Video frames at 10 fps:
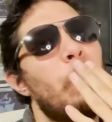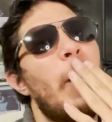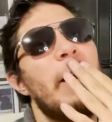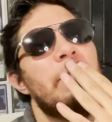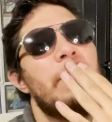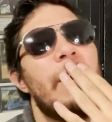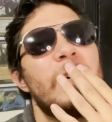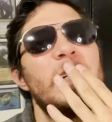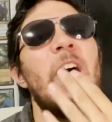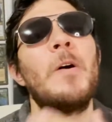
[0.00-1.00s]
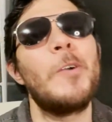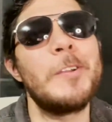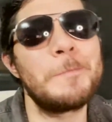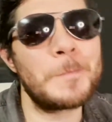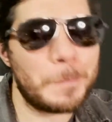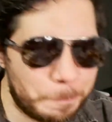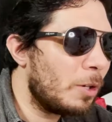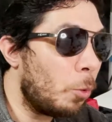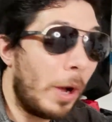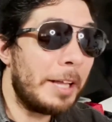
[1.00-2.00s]
Wildfire, shall we?
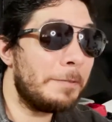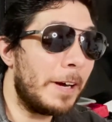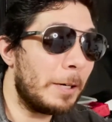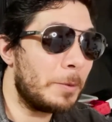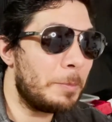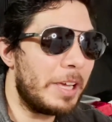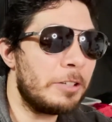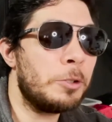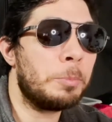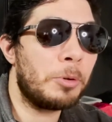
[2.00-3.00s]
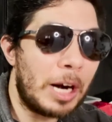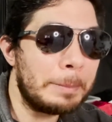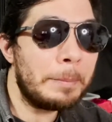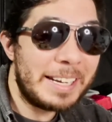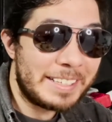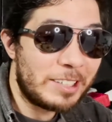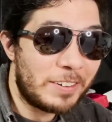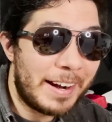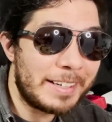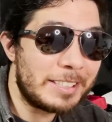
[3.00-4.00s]
Wildfire was banned due to problematic
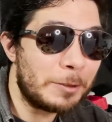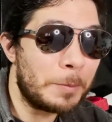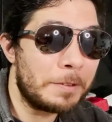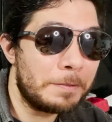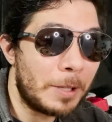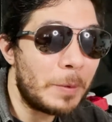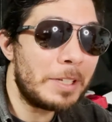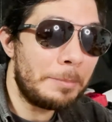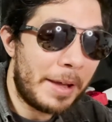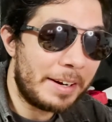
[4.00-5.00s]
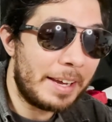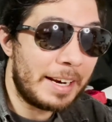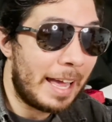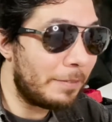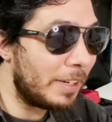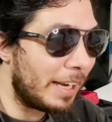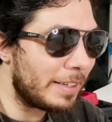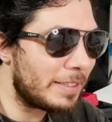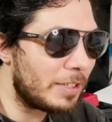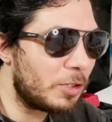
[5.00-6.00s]
interaction with floating mana and having
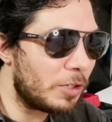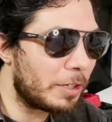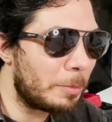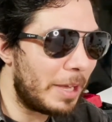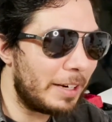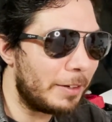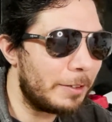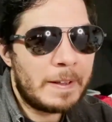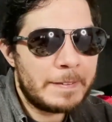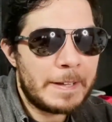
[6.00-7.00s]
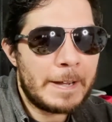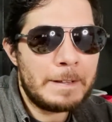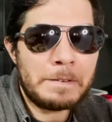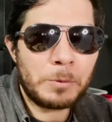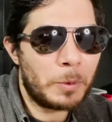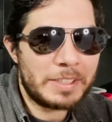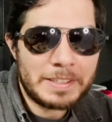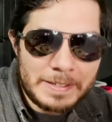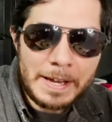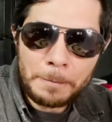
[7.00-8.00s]
access to your commander. Yeah, everyone
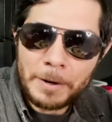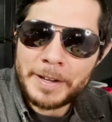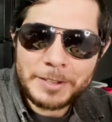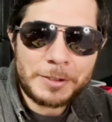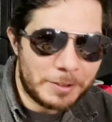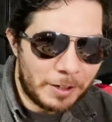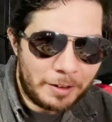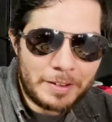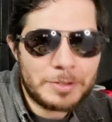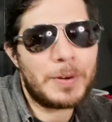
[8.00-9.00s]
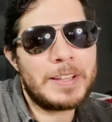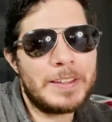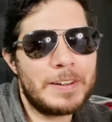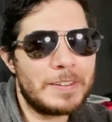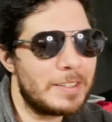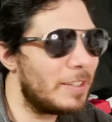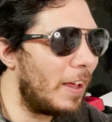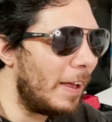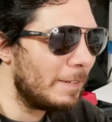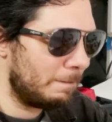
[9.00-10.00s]
gets that one extra card that's right there in the
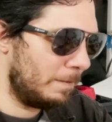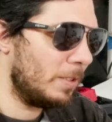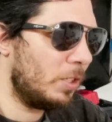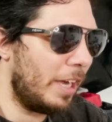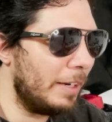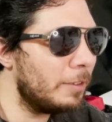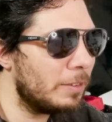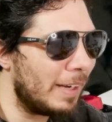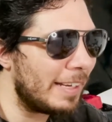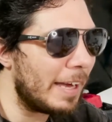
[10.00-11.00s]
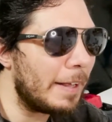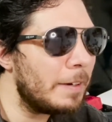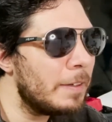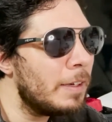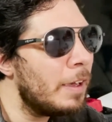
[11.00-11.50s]
slot. Okay, I get it.